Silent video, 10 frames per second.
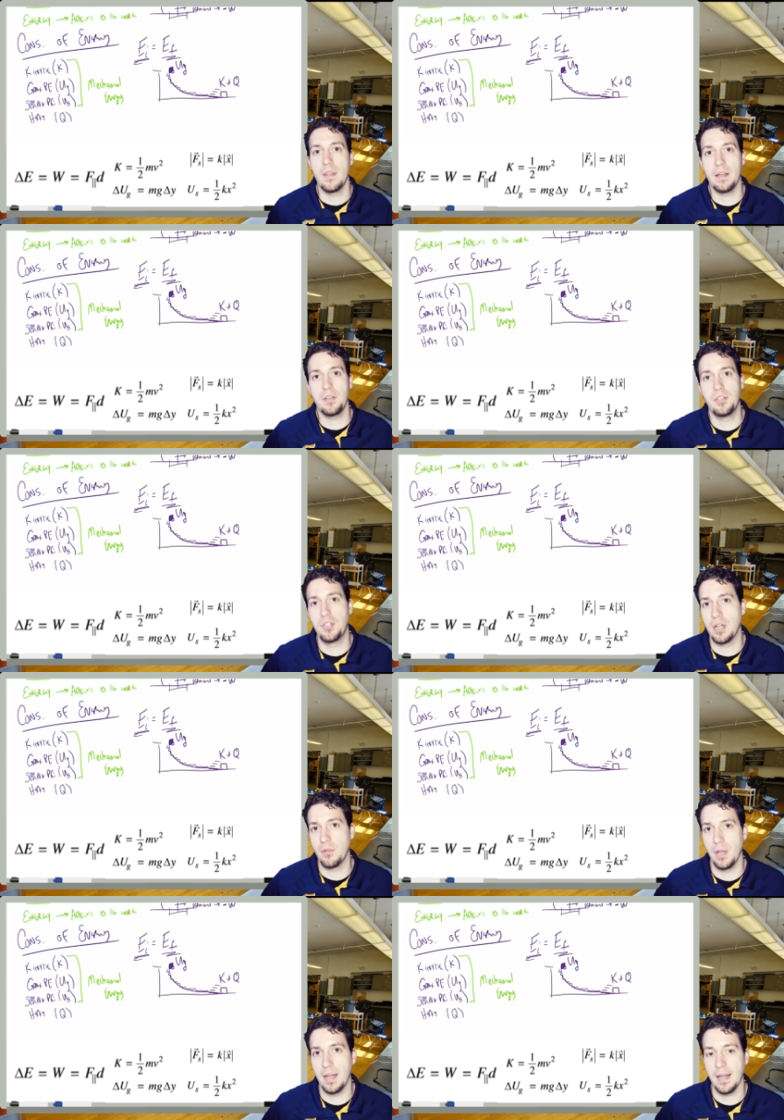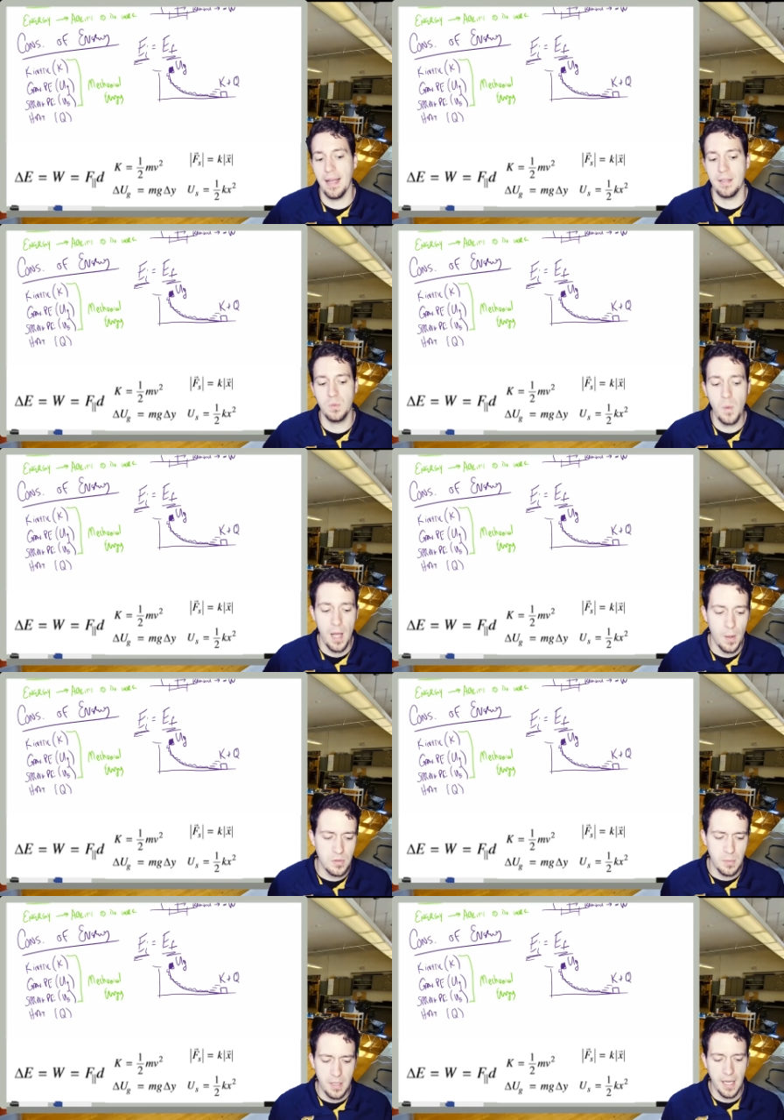that is generated as well.
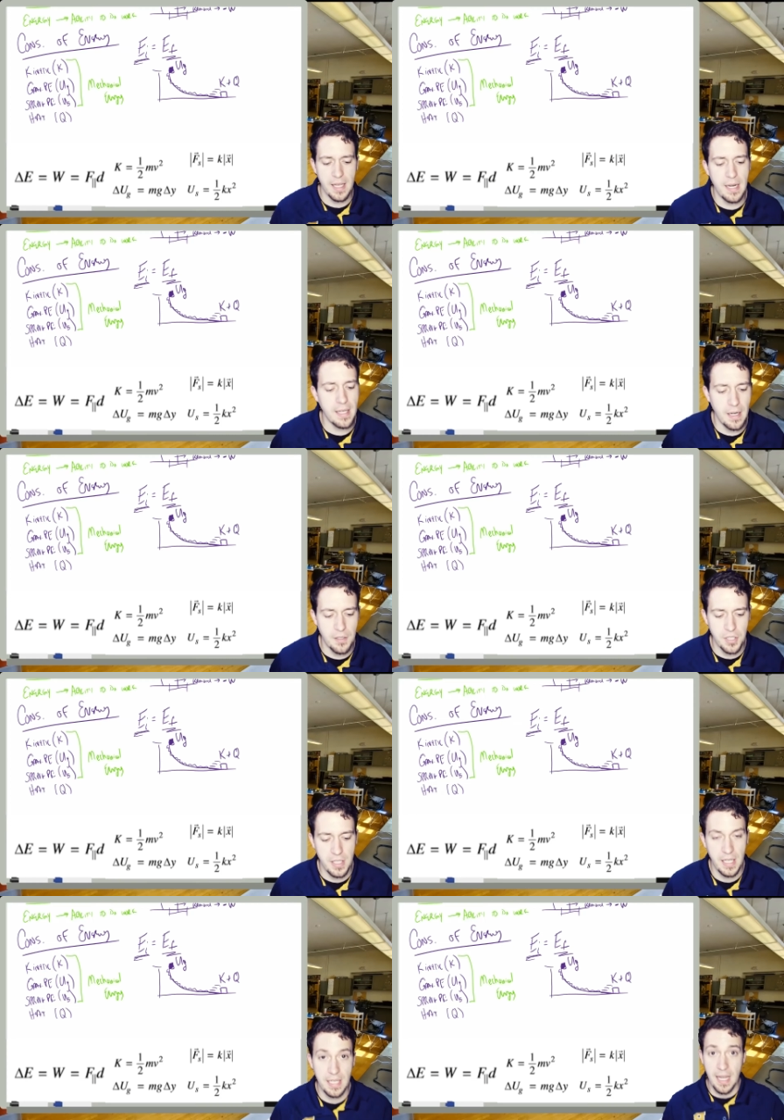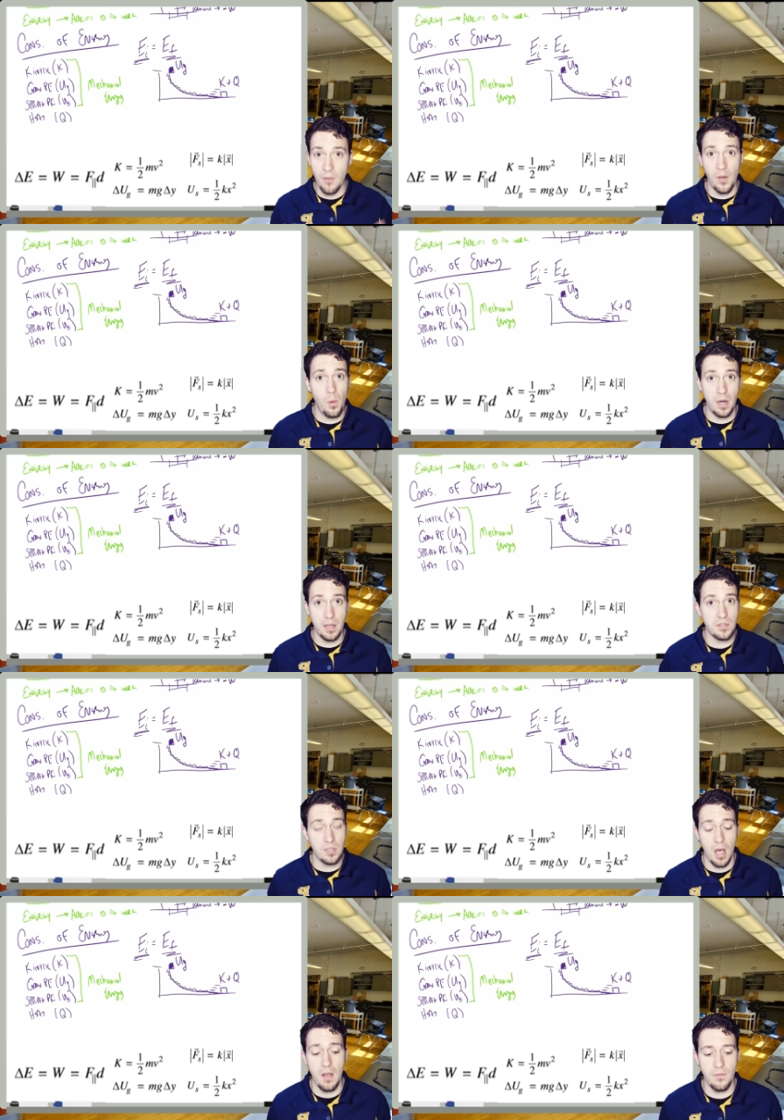So I'm going to get kinetic energy and heat. Now, if I wanted to
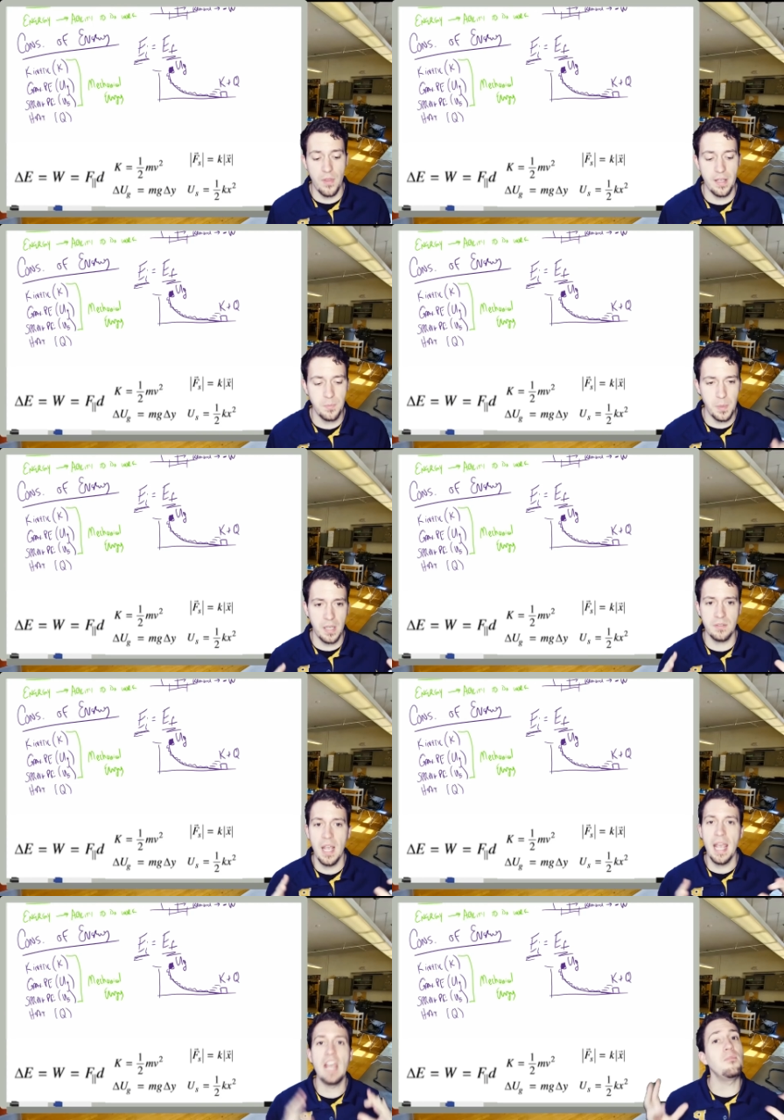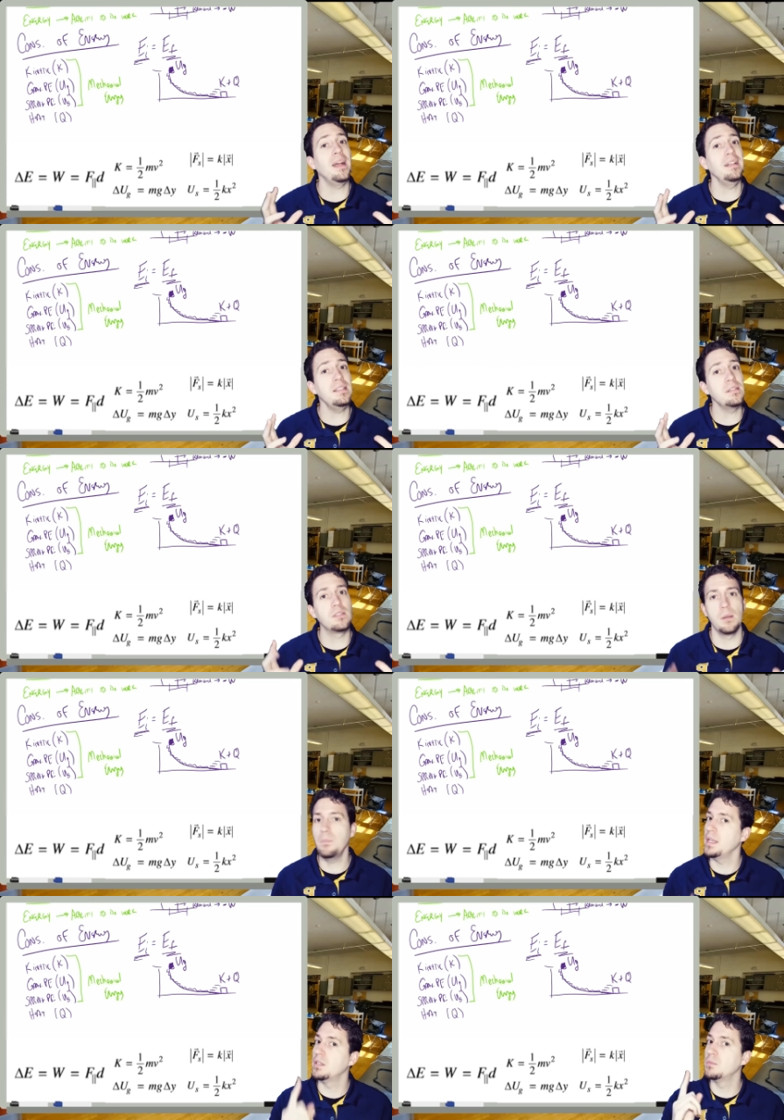solve this, because if my
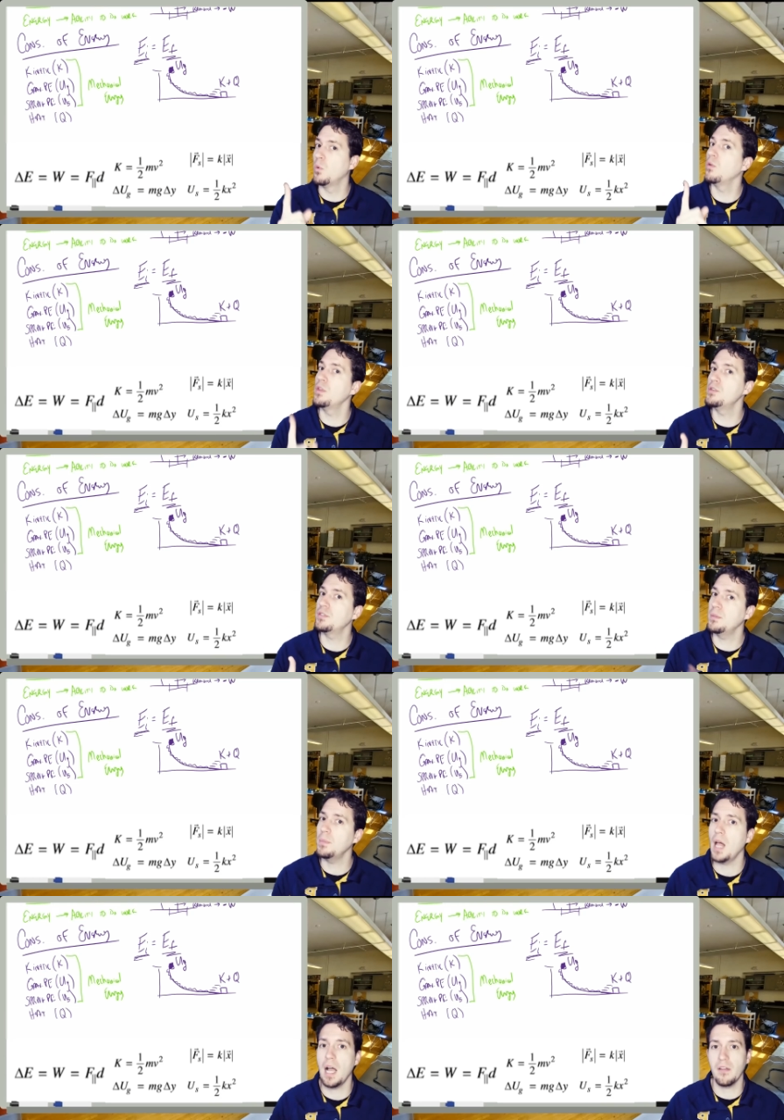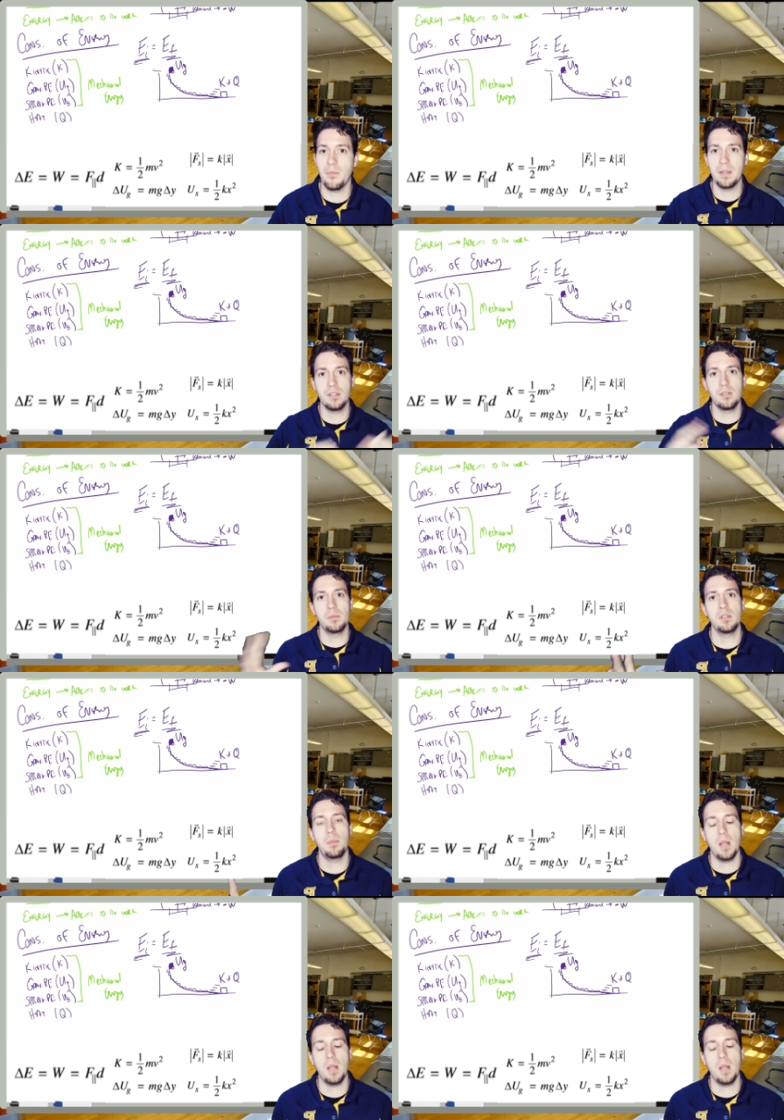system is more than just the block, if my system is the